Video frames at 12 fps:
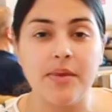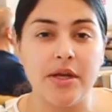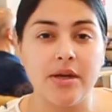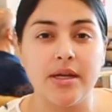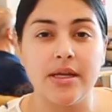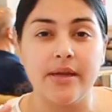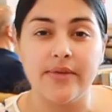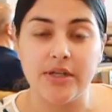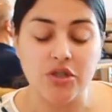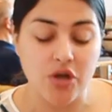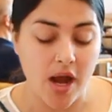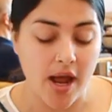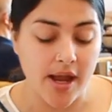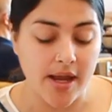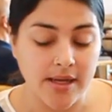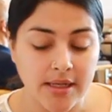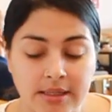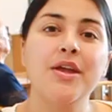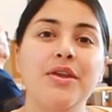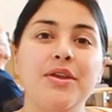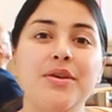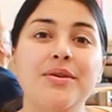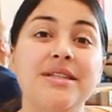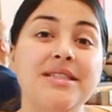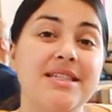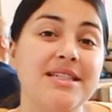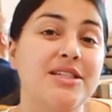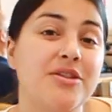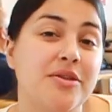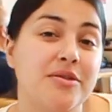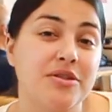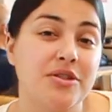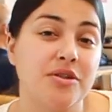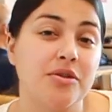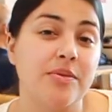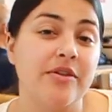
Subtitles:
here, give it a try. You can season your own soup